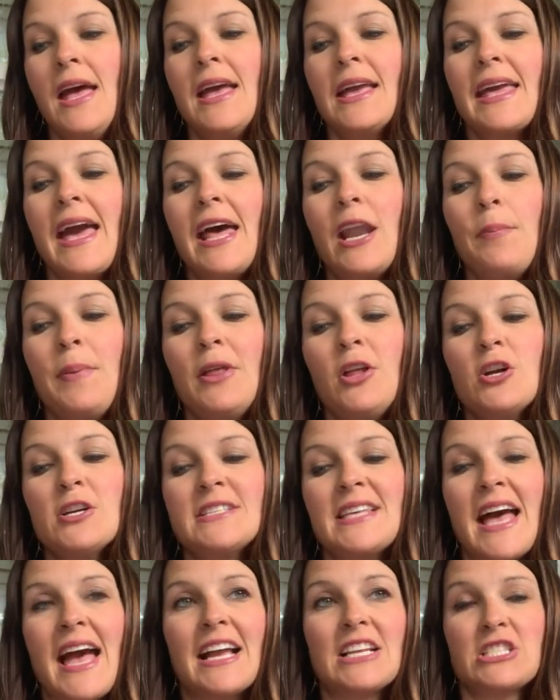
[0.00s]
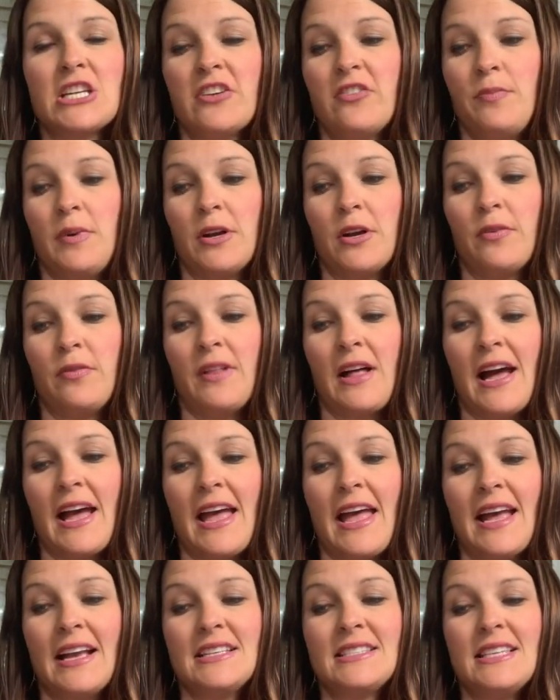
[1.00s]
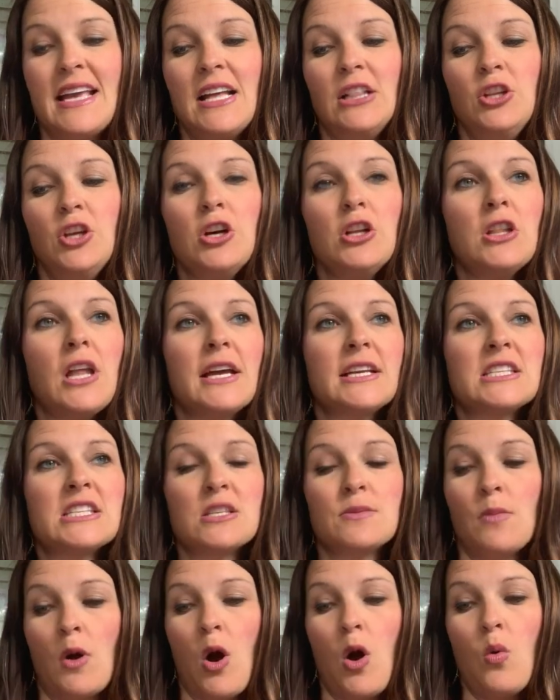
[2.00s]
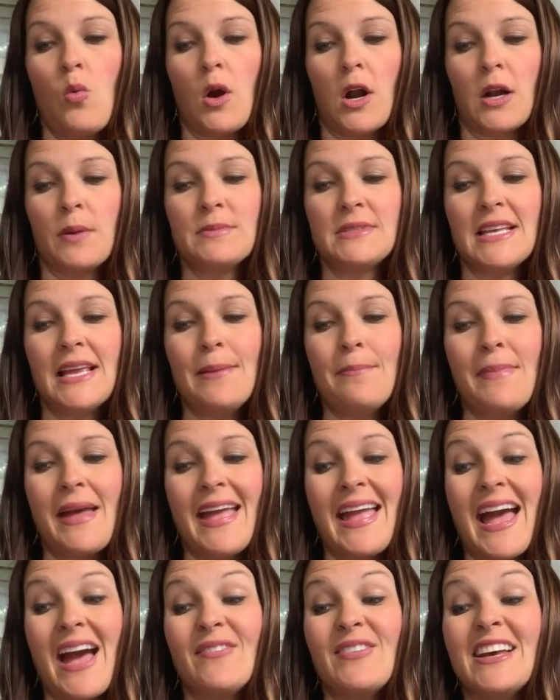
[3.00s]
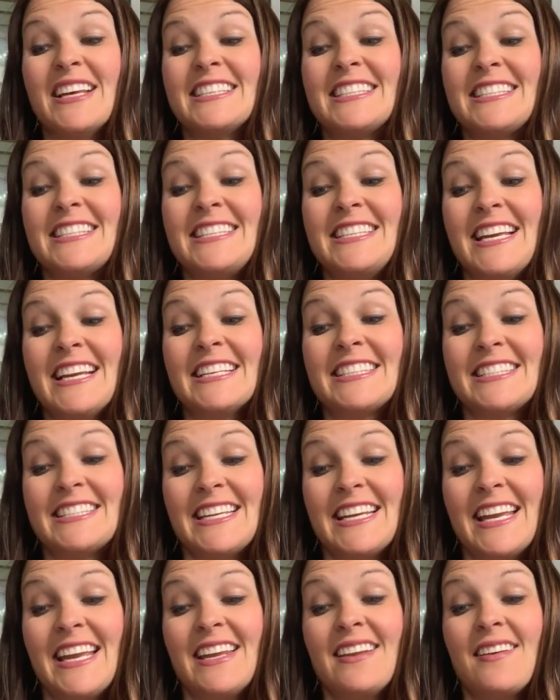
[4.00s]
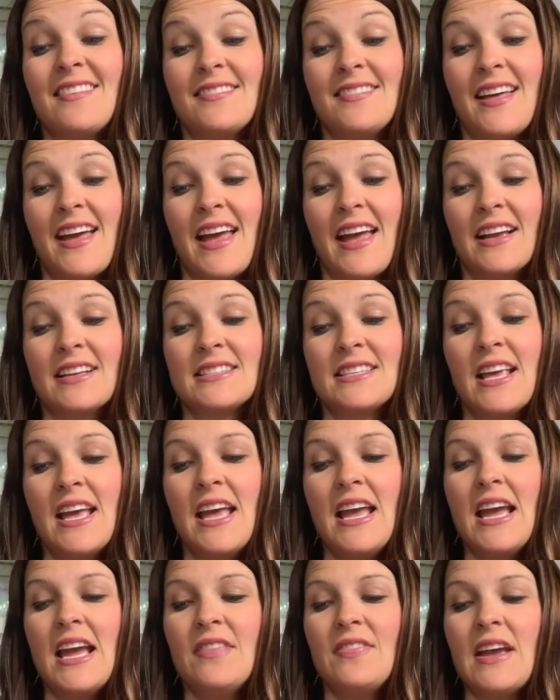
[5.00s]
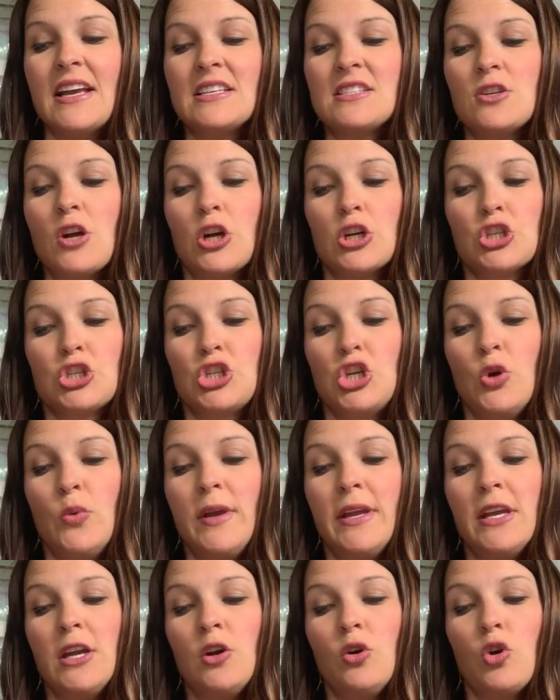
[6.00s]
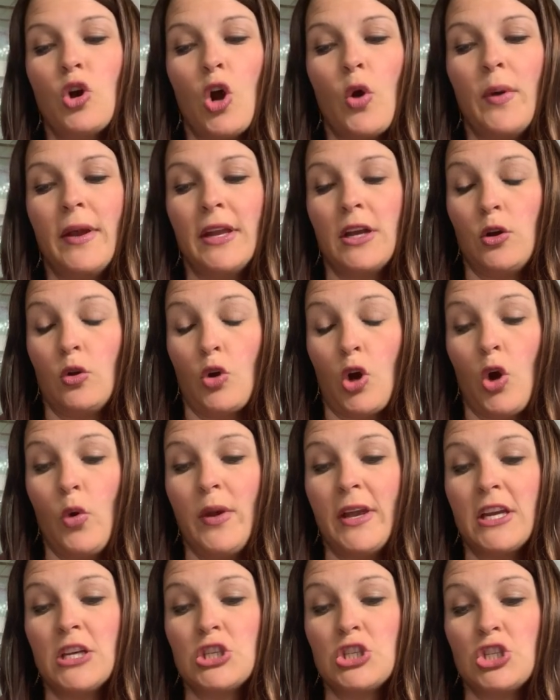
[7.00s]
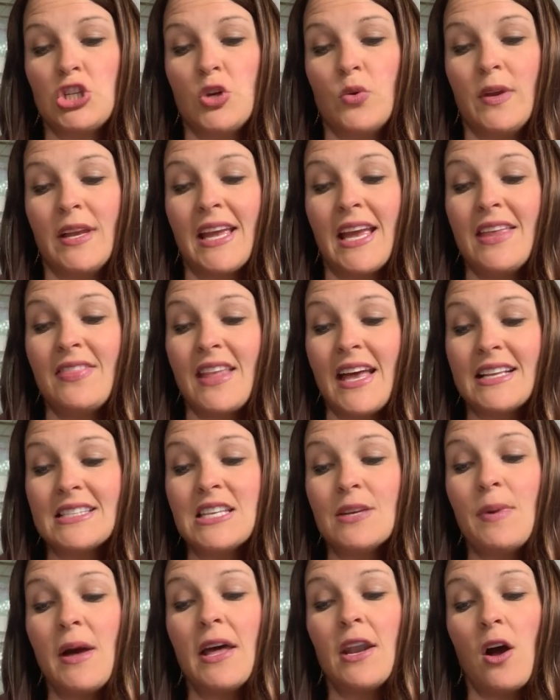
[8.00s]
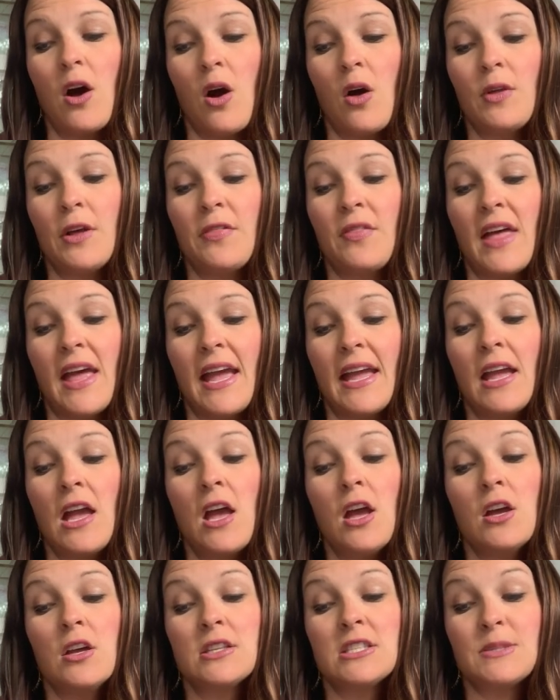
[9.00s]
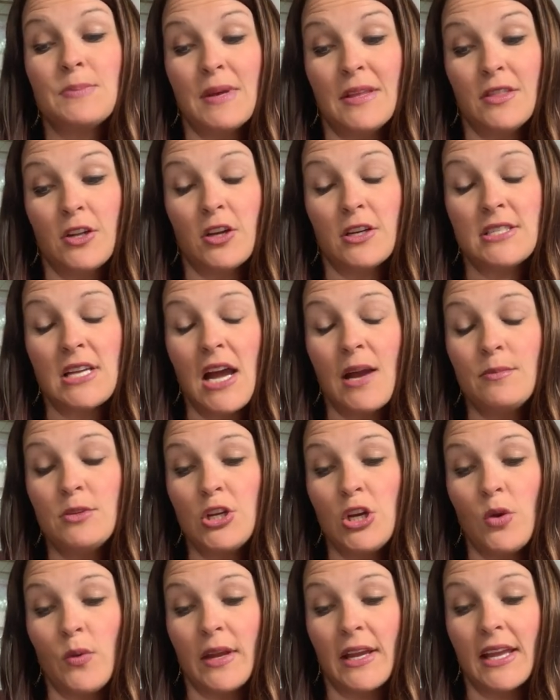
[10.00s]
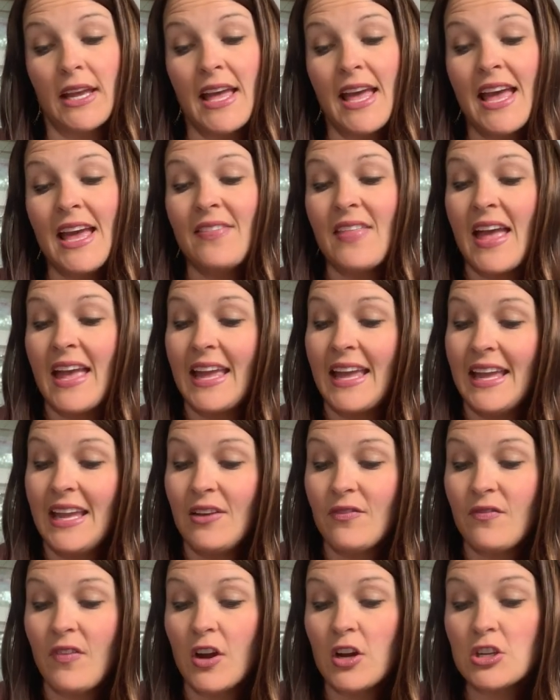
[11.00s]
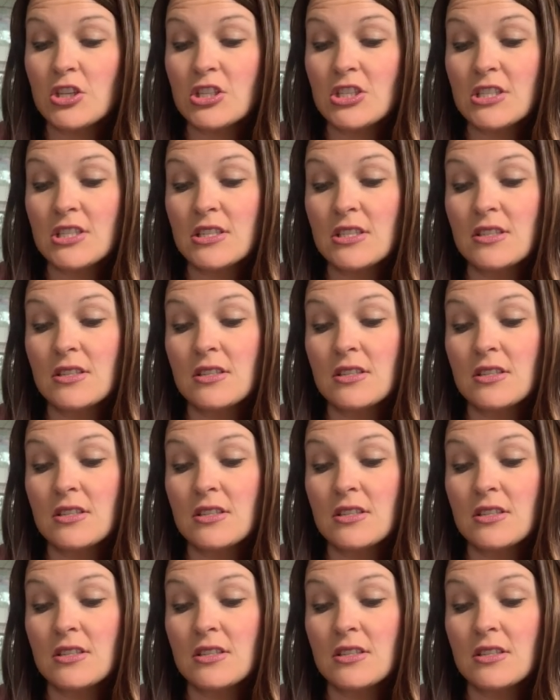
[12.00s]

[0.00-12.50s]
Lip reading: Caterpillars hatch out of butterfly eggs. They look like small worms and may have 16 legs. They start chewing and growing and growing and chewing, and that's about all that they spend their time doing. They eat first